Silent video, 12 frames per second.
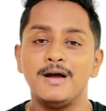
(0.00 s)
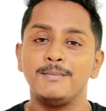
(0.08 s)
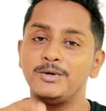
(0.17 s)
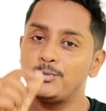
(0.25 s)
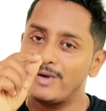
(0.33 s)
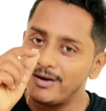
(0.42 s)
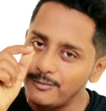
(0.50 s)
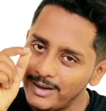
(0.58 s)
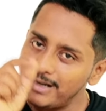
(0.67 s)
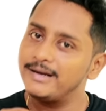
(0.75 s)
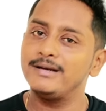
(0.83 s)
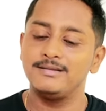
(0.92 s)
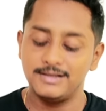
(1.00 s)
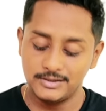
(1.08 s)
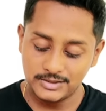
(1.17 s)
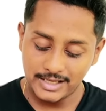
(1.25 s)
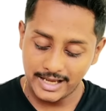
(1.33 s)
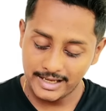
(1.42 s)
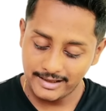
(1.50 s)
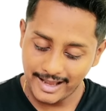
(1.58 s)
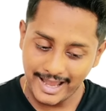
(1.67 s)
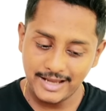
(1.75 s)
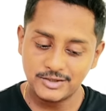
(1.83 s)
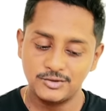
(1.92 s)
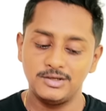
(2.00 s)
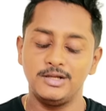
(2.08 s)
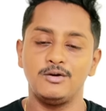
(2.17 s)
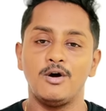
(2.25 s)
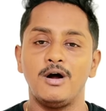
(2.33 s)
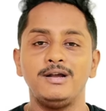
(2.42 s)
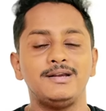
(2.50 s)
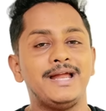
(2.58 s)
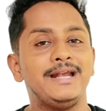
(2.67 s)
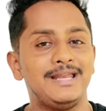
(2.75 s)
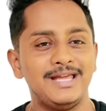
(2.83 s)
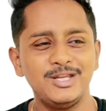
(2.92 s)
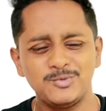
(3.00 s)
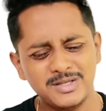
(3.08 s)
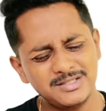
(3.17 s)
But when we did this, I actually got 90 each,